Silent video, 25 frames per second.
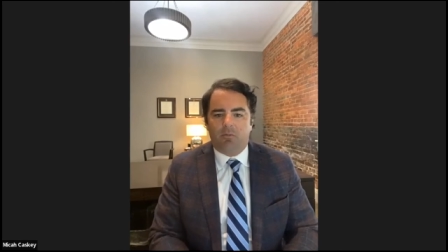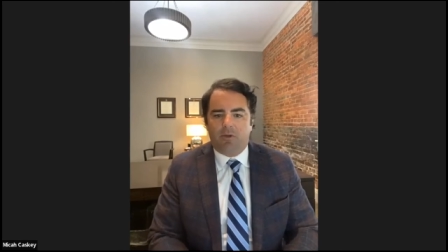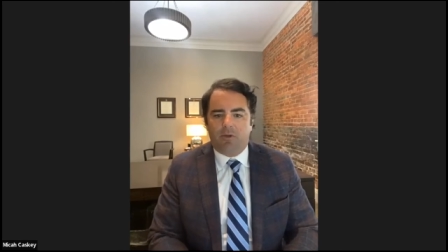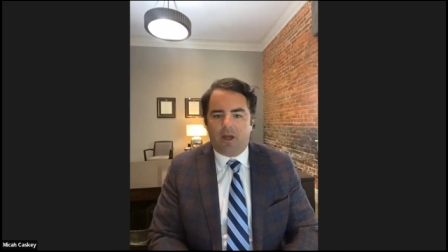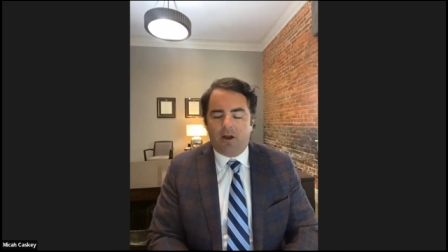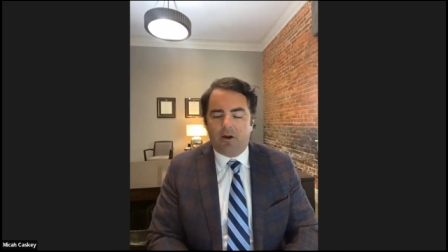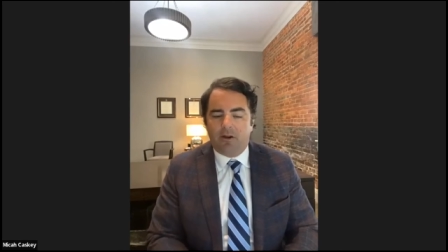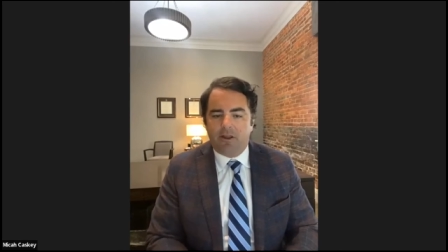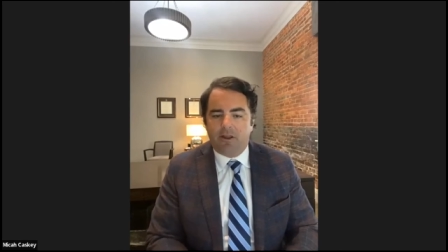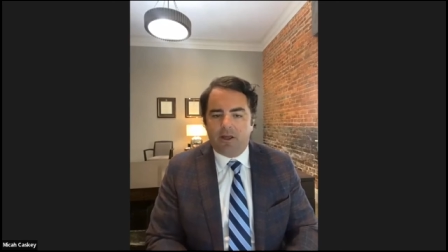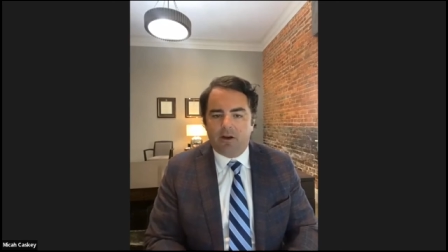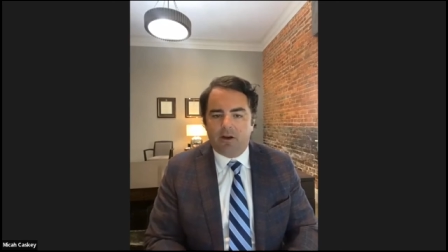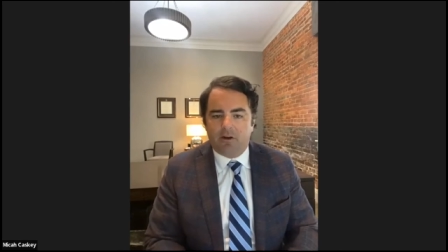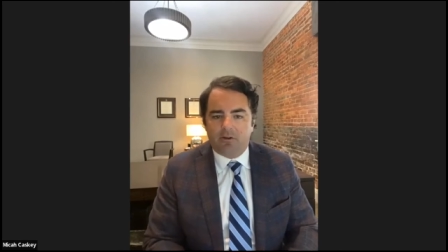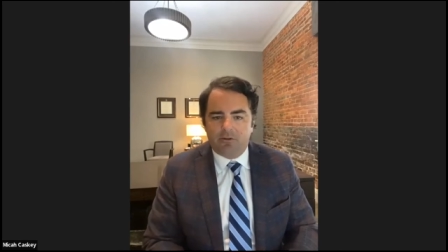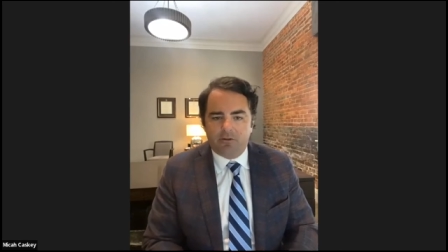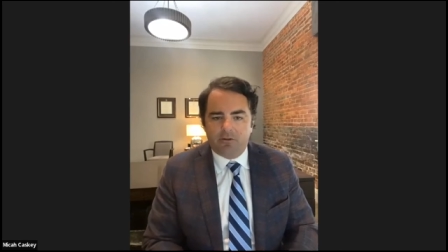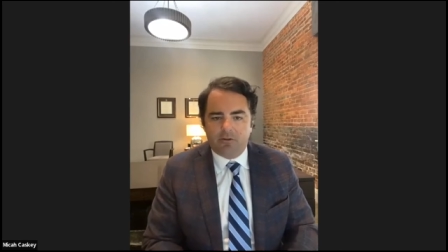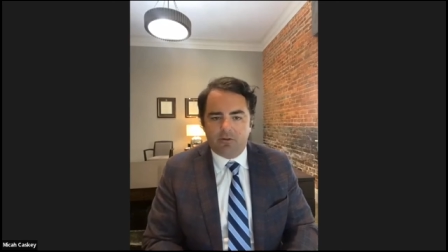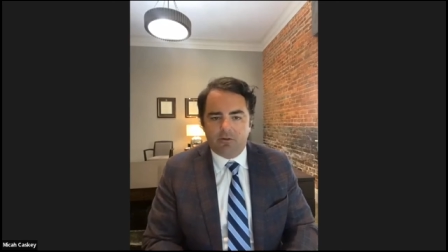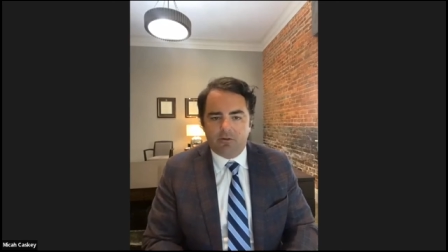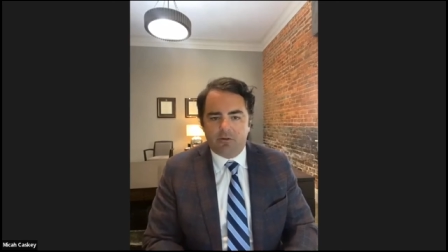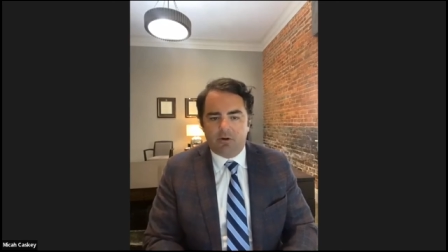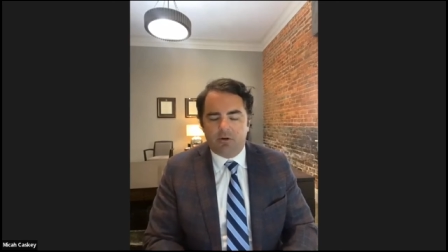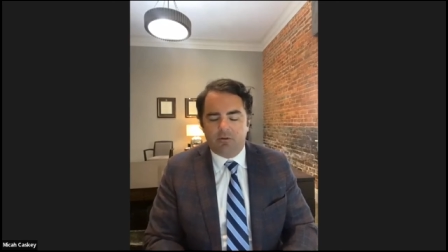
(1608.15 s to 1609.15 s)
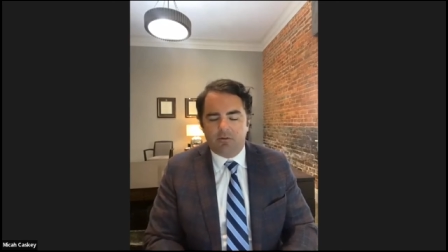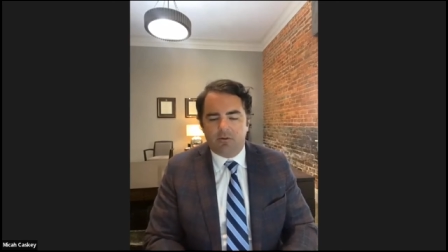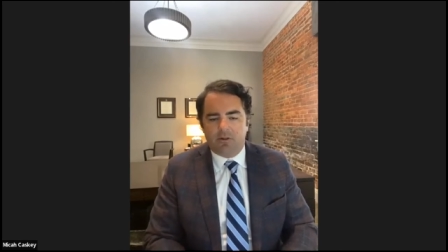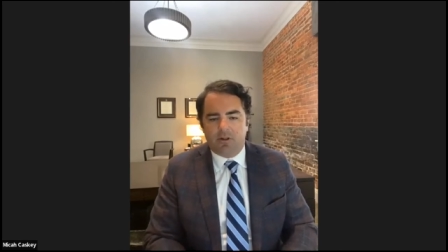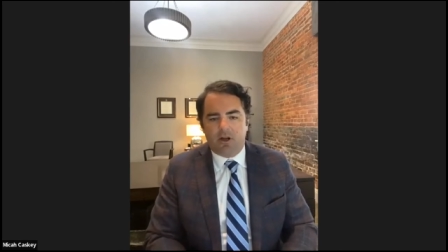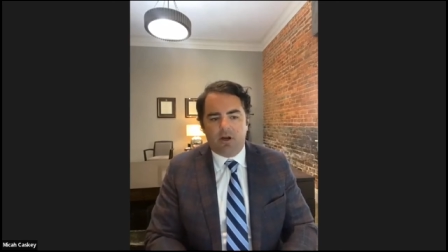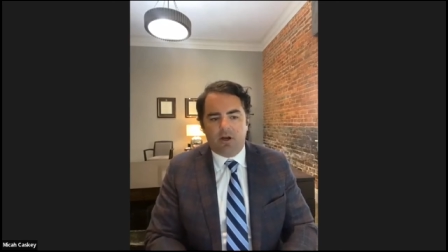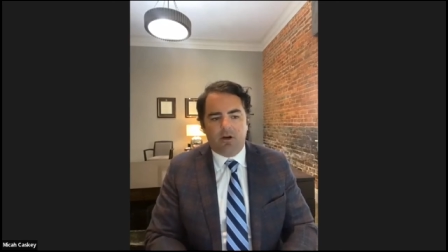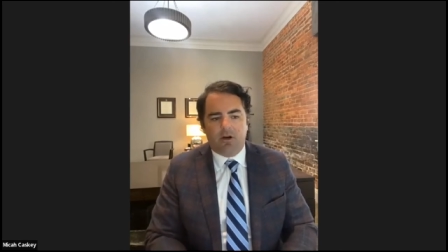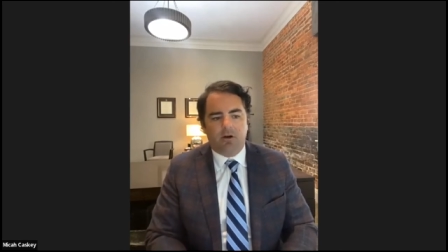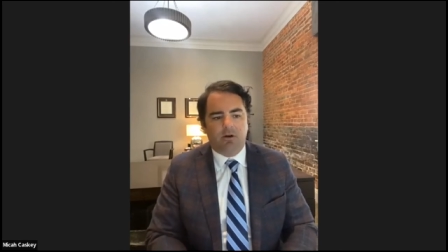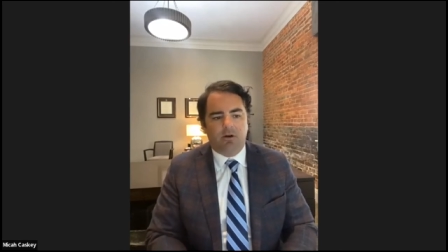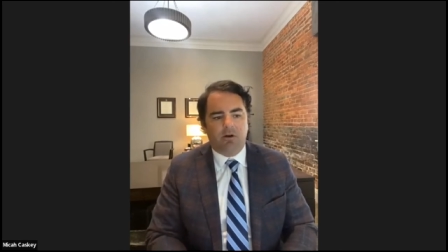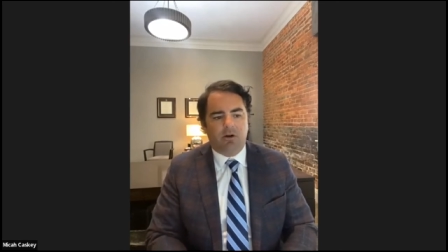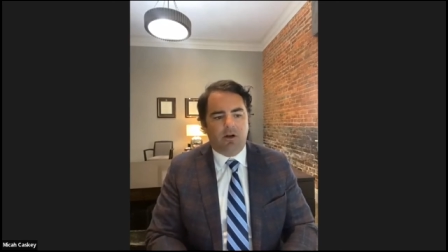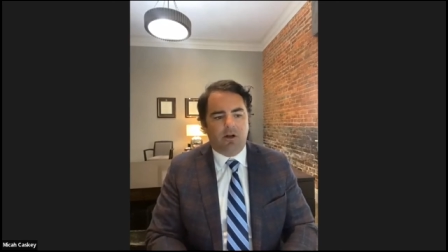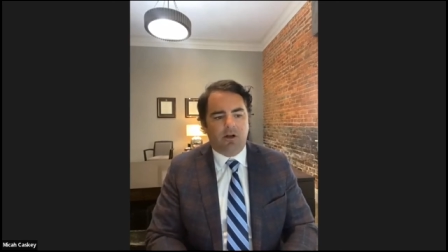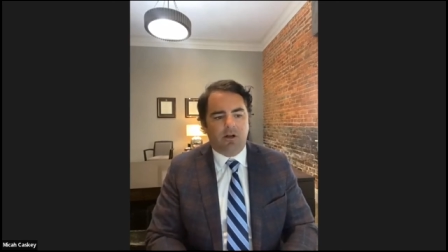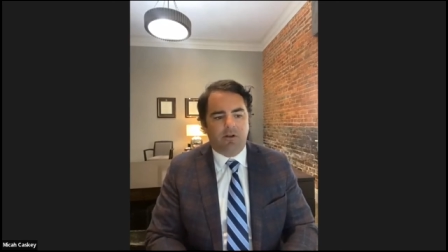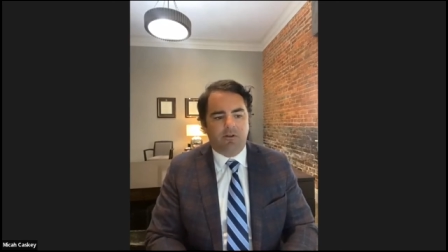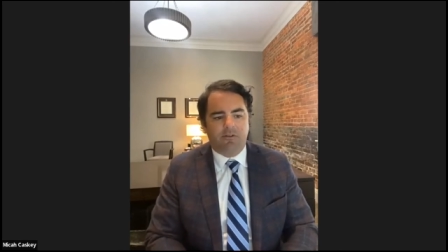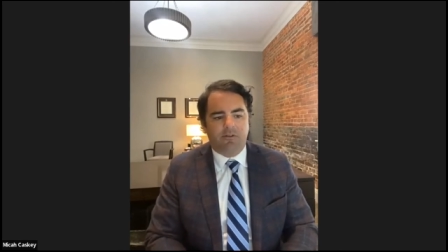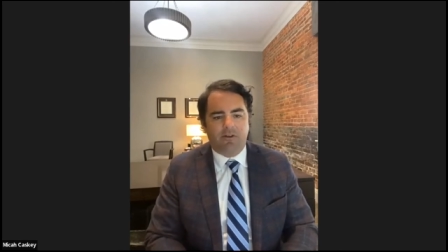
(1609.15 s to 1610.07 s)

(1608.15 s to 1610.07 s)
county council over there uh,